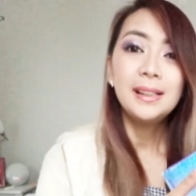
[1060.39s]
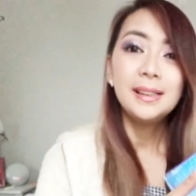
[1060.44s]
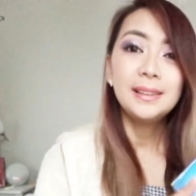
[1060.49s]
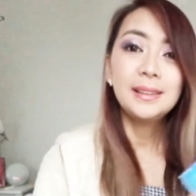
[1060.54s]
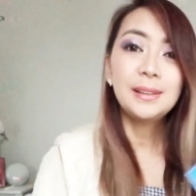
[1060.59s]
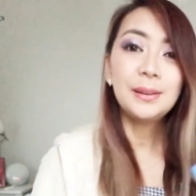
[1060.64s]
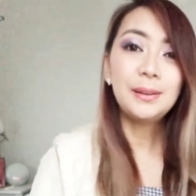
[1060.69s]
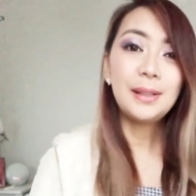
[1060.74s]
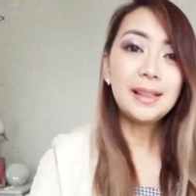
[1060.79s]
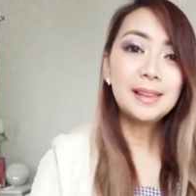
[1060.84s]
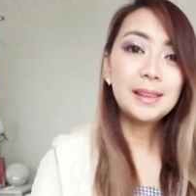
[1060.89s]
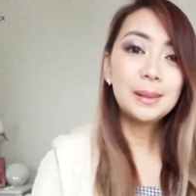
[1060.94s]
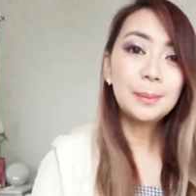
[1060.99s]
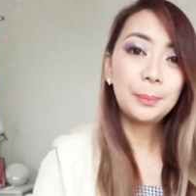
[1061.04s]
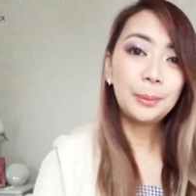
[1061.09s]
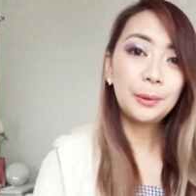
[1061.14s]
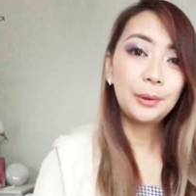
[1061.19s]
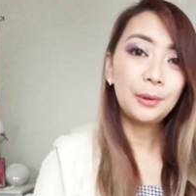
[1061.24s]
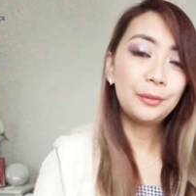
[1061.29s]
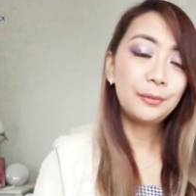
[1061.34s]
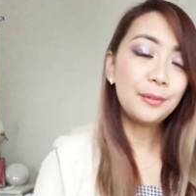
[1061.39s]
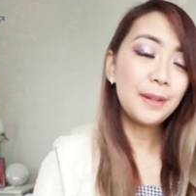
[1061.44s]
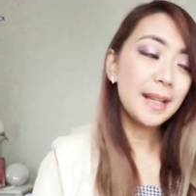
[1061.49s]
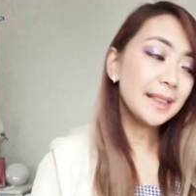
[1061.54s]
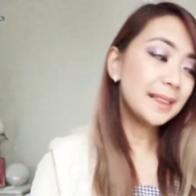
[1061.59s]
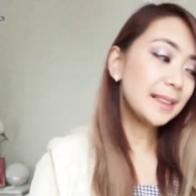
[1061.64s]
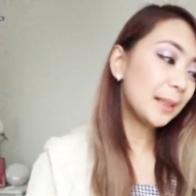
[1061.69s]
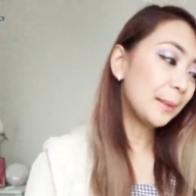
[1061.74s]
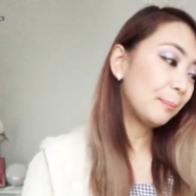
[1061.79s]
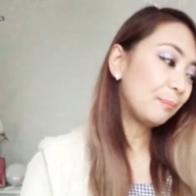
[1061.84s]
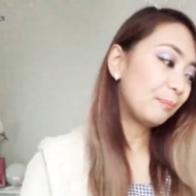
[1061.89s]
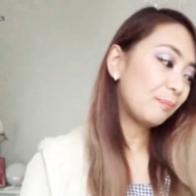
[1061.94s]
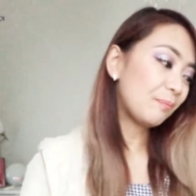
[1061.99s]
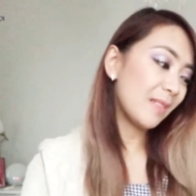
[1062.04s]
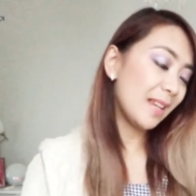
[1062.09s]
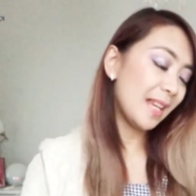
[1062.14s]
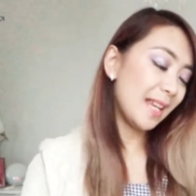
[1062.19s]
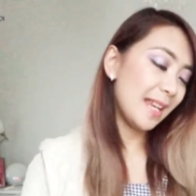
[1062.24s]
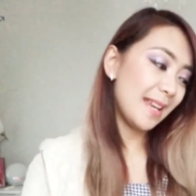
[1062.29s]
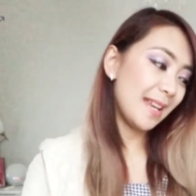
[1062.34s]
so that's perfect
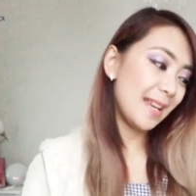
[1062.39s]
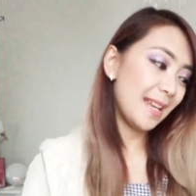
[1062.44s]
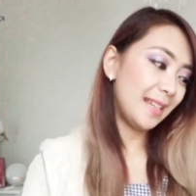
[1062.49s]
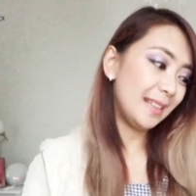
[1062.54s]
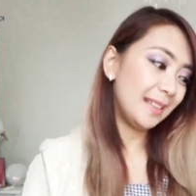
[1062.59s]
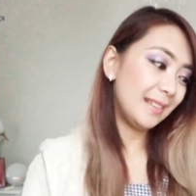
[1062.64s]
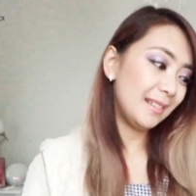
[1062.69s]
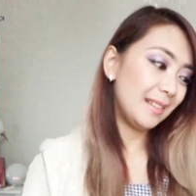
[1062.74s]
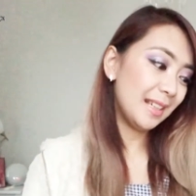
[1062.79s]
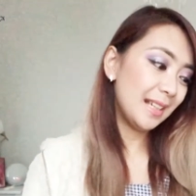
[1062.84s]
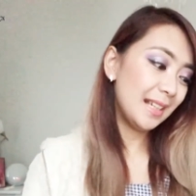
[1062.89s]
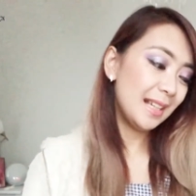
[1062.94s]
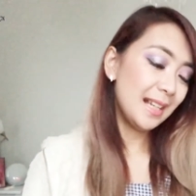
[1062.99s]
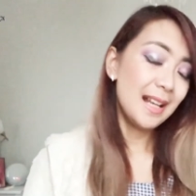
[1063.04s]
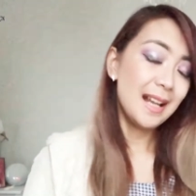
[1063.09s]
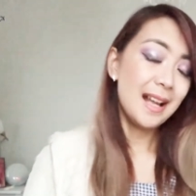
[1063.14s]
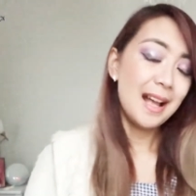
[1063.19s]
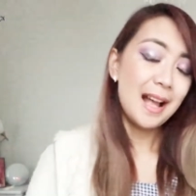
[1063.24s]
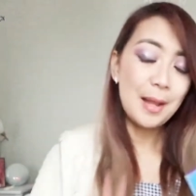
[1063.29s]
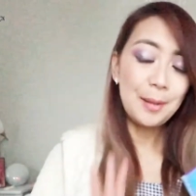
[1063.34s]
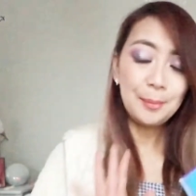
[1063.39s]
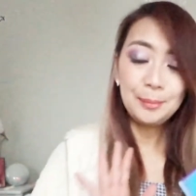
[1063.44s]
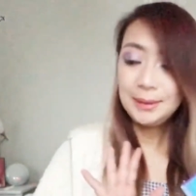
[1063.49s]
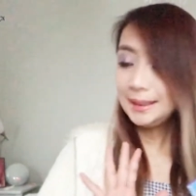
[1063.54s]
and I'm